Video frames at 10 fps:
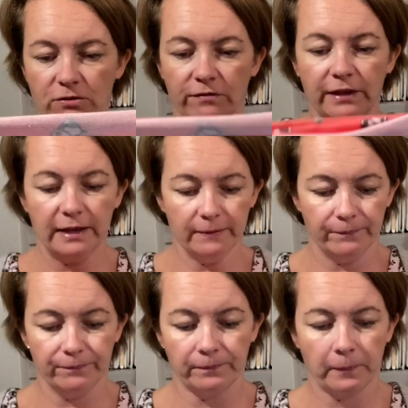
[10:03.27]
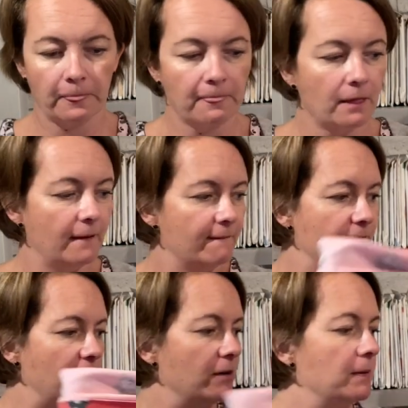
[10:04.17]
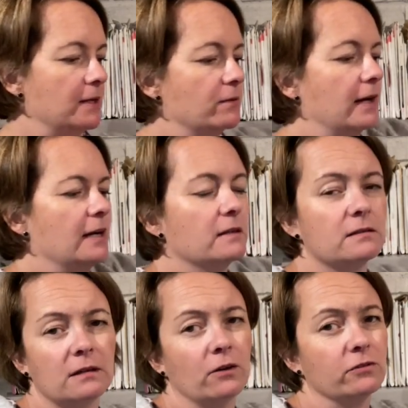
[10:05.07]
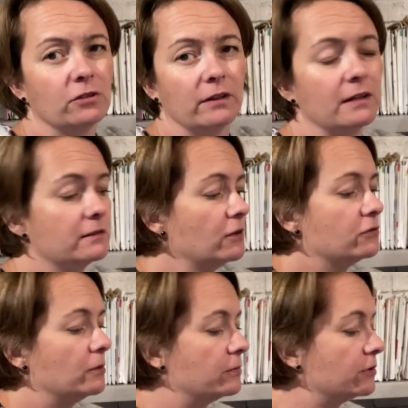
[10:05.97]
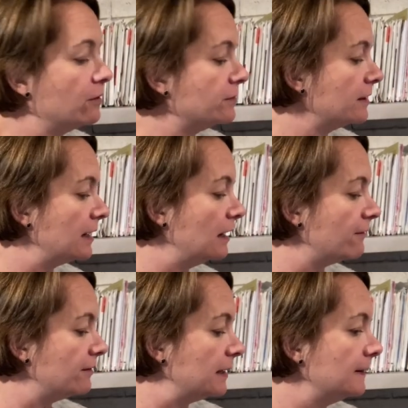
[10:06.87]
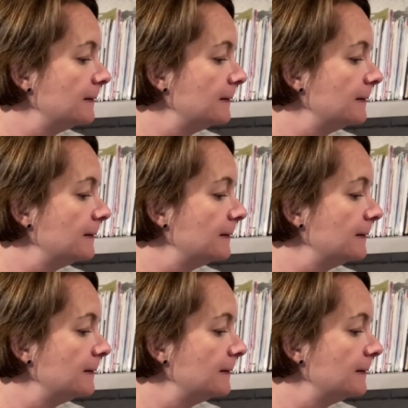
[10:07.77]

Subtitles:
of that, very pleased with that. It's so, they're so super soft, they're lovely.